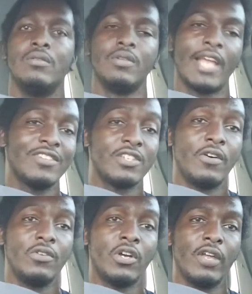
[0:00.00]
Guys,
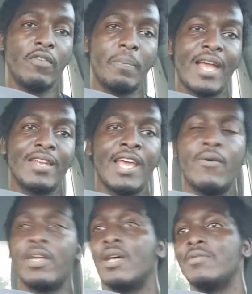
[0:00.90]
don't ever back down when
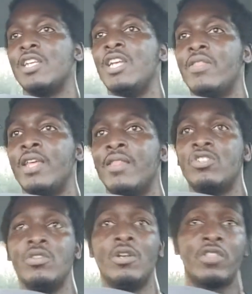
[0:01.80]
it comes to anything that
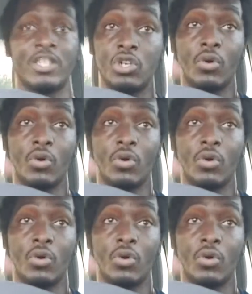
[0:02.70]
you know that you're